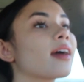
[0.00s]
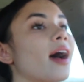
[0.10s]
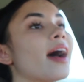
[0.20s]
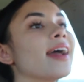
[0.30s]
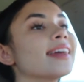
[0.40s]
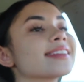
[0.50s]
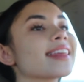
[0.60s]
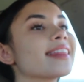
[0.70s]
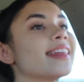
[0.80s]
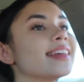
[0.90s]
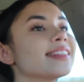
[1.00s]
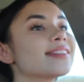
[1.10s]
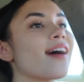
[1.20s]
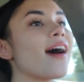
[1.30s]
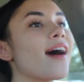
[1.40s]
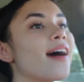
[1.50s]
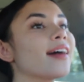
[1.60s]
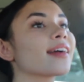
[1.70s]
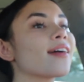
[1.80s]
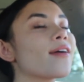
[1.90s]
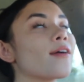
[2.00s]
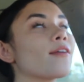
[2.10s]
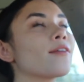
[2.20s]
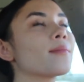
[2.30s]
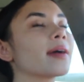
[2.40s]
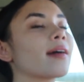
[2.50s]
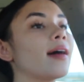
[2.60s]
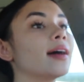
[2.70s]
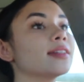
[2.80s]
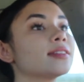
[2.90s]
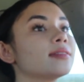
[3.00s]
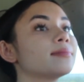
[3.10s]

Guys, this song, oh my gosh.